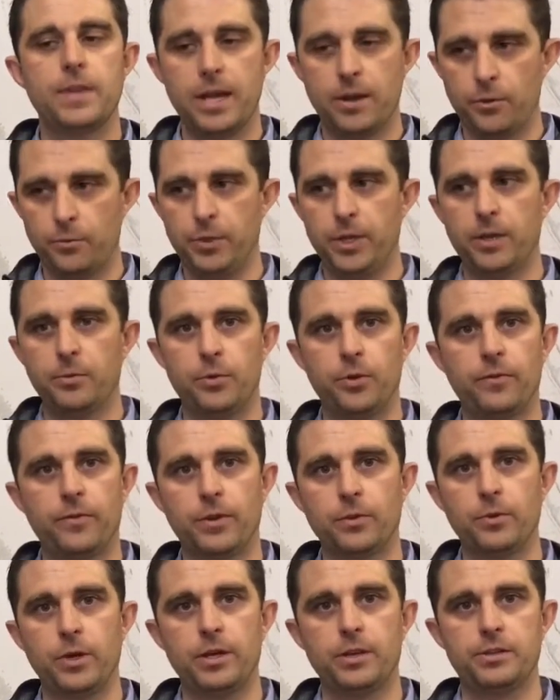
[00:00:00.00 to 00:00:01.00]
That would be a
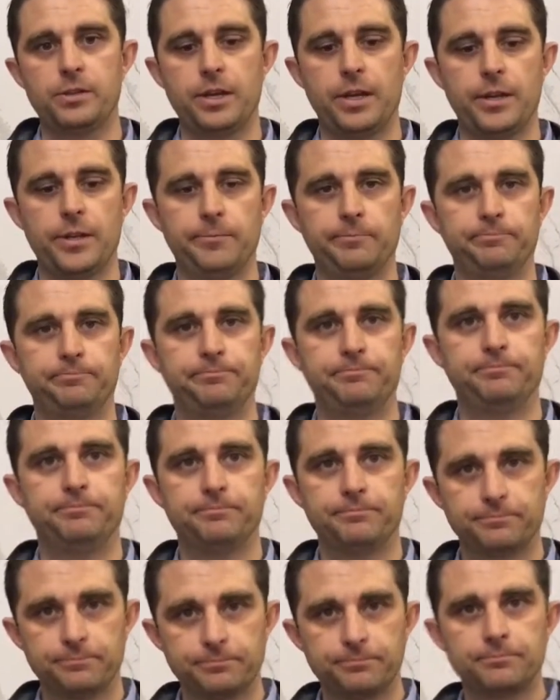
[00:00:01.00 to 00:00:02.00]
perfect way to state it. Okay,
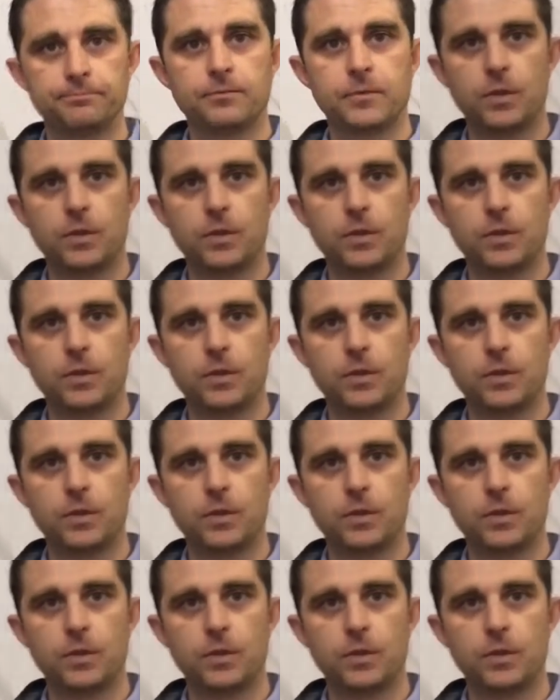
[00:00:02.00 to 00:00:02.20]
thanks.